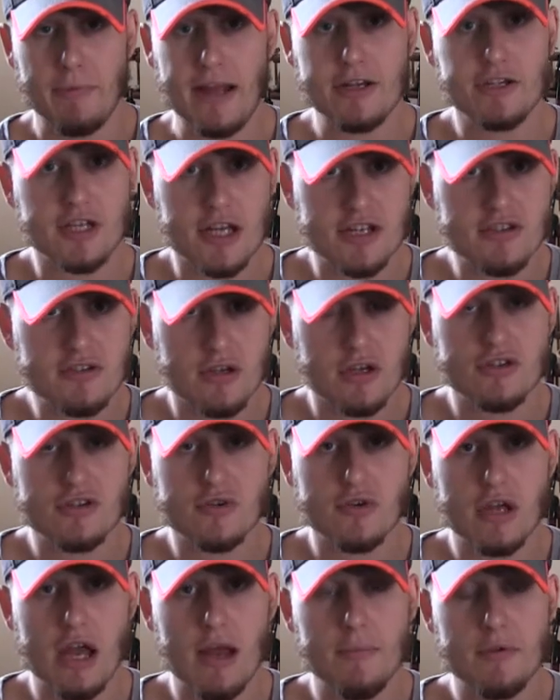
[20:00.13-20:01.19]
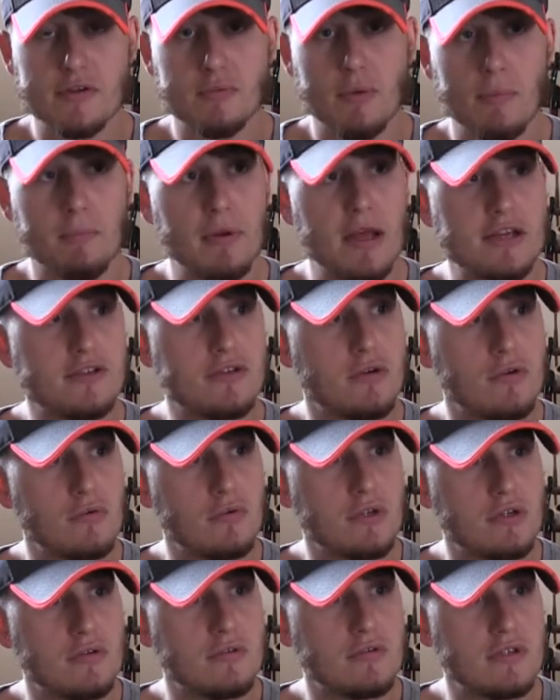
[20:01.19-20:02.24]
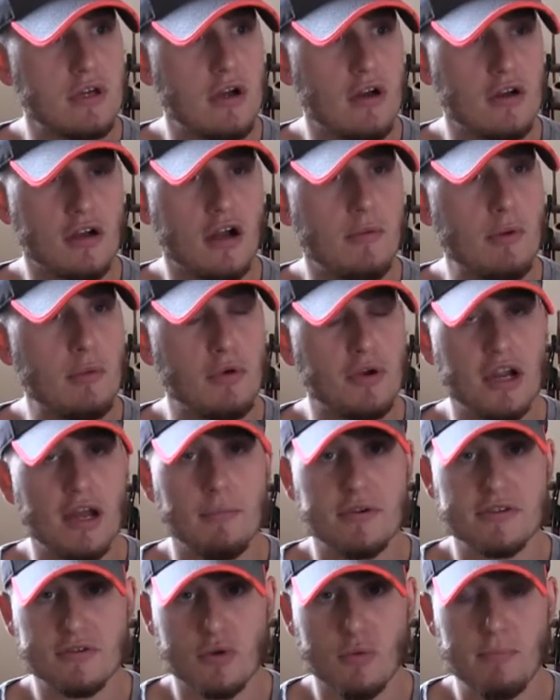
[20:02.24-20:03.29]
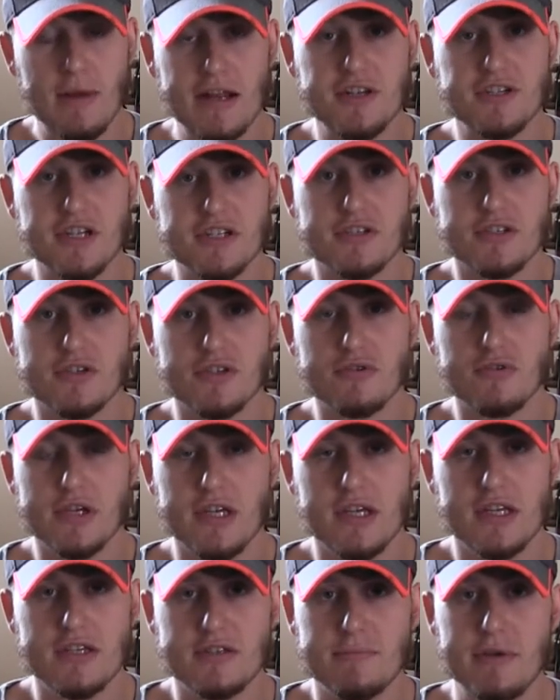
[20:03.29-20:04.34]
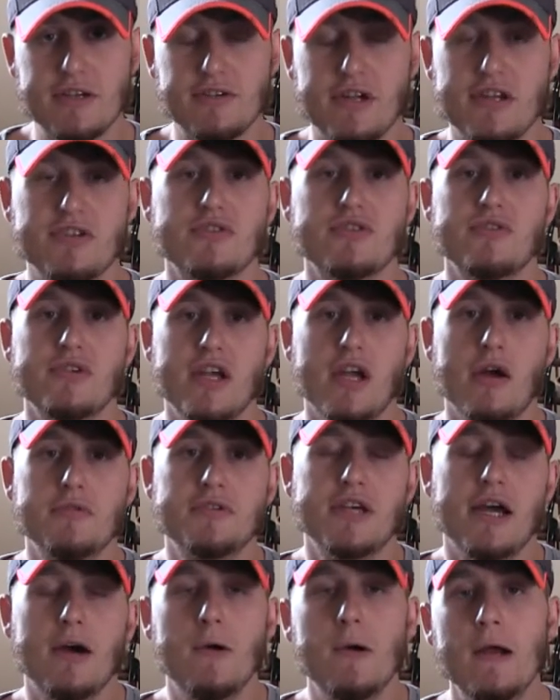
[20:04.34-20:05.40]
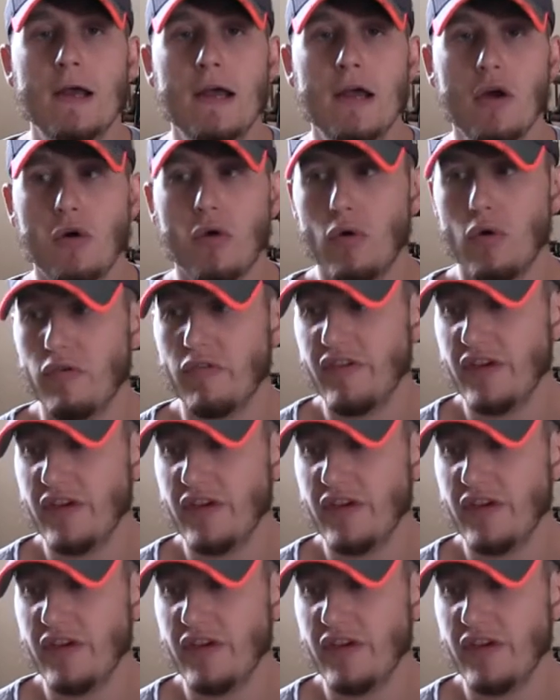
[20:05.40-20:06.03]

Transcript: Manchester Street. There's one place called, I can't remember what number, it's called Manchester Street. It's the Manchester Street Hotel, or